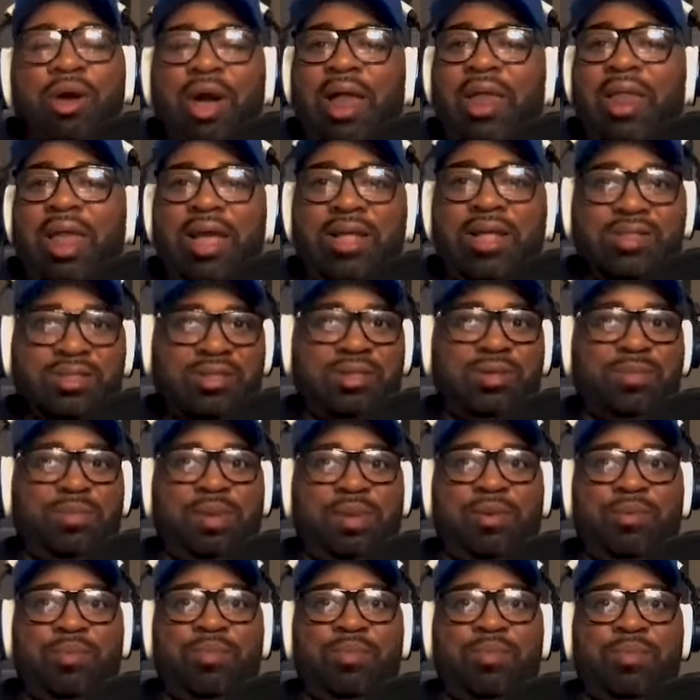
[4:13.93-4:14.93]
I like to
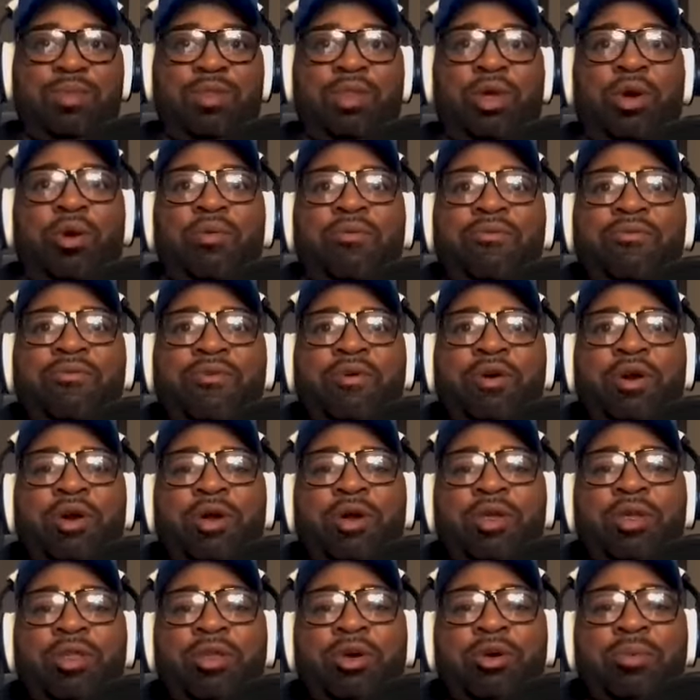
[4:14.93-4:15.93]
be known
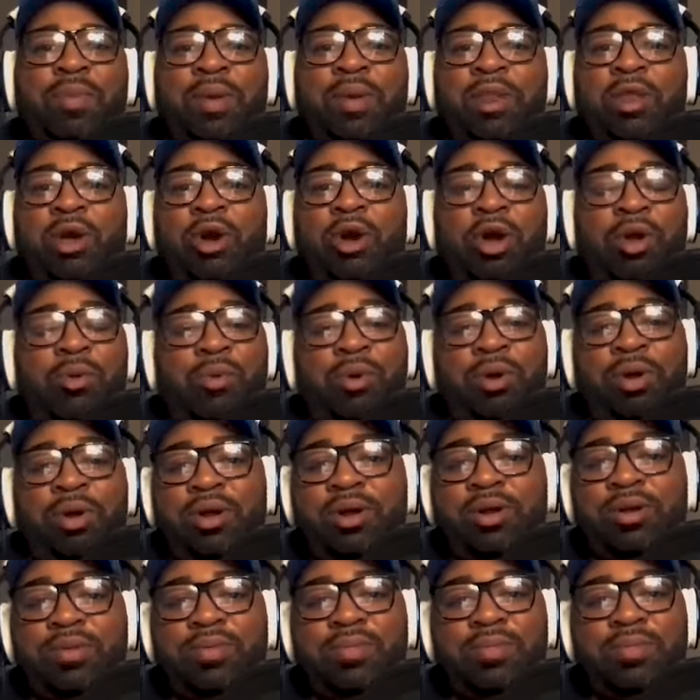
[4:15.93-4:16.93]
for, being a hard
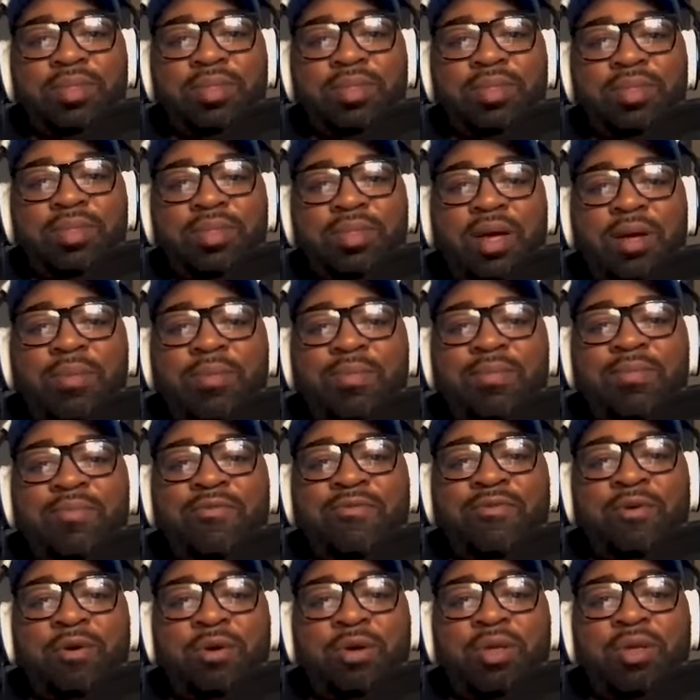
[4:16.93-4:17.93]
worker,
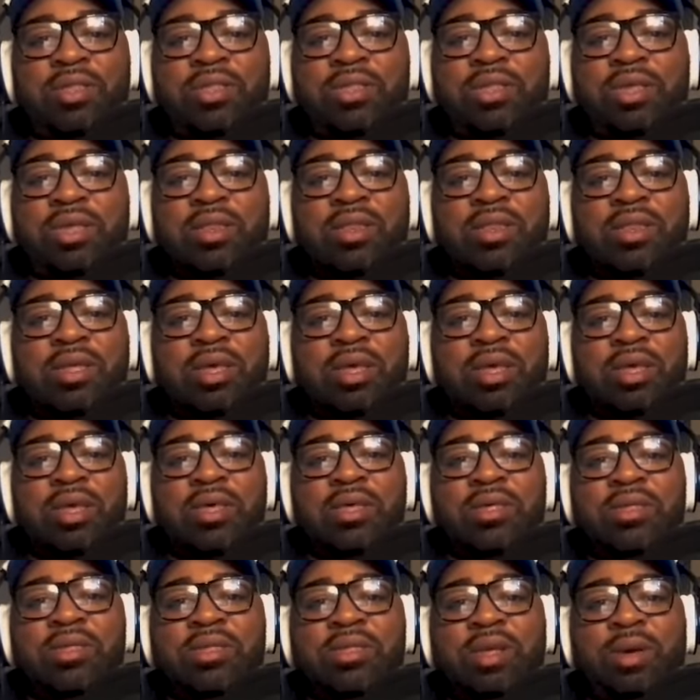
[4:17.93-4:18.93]
focused, and
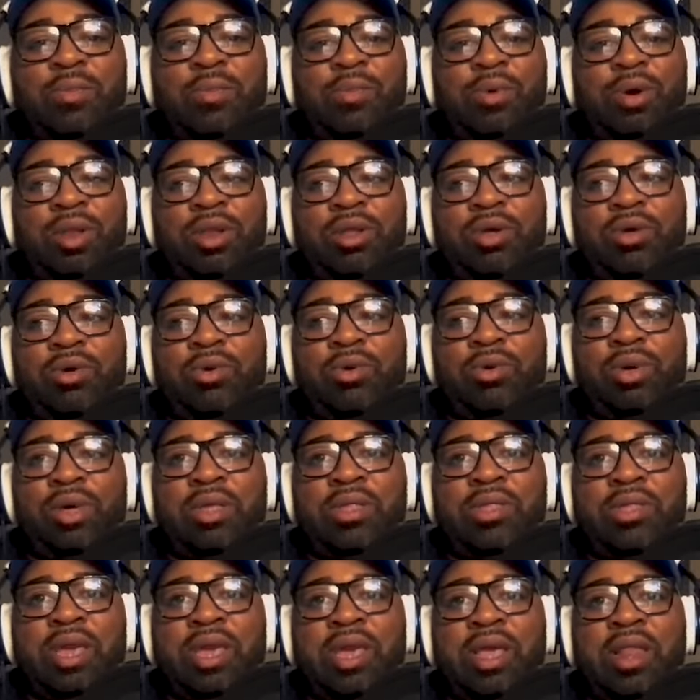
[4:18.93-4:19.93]
someone who
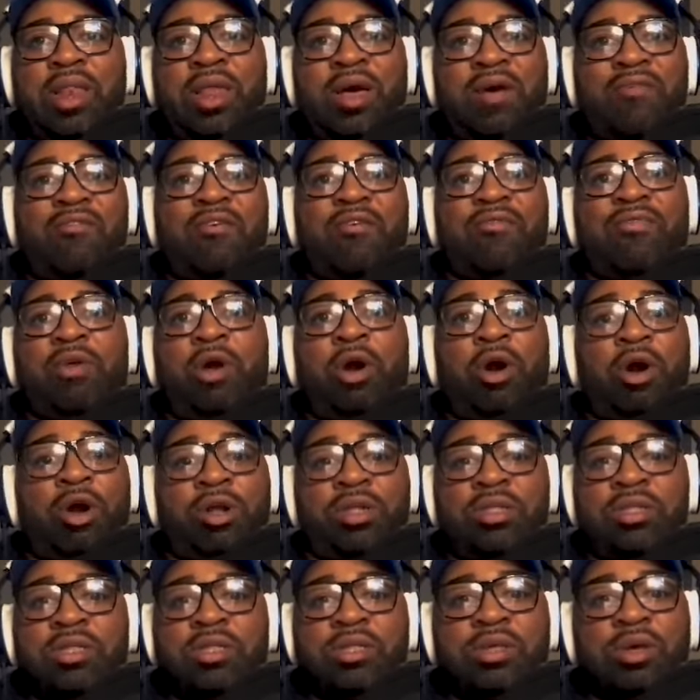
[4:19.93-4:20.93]
is a lover of the
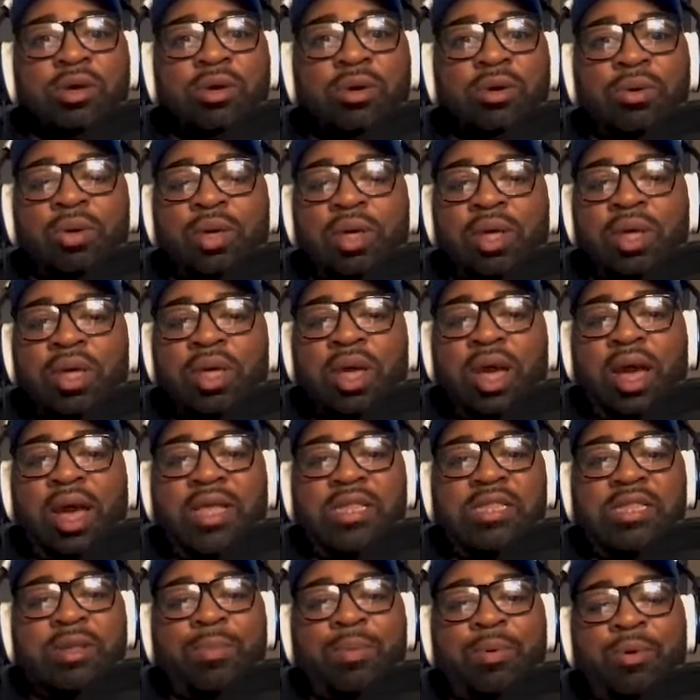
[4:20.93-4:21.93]
arts. So I
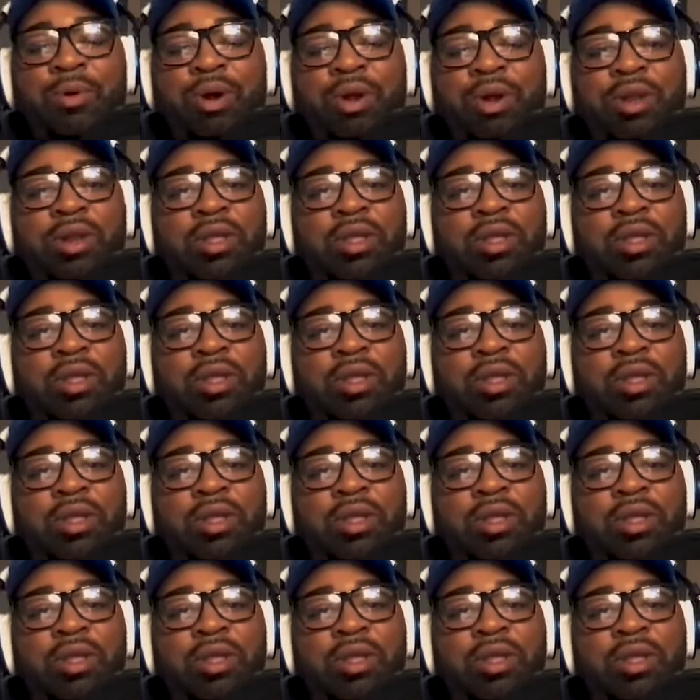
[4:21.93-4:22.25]
support,